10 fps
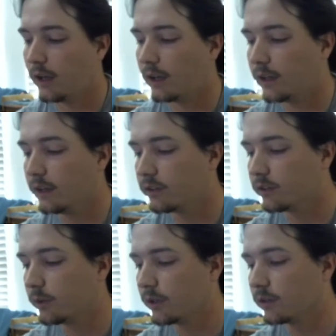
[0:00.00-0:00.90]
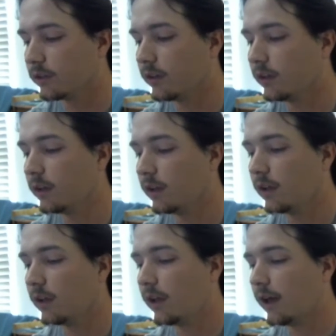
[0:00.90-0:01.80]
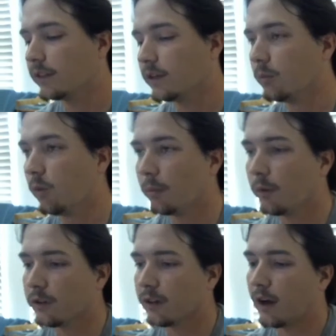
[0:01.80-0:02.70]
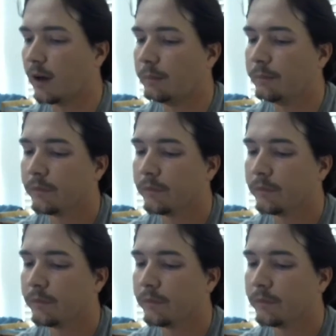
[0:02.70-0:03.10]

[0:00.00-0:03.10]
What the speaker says: and then swing at them one more time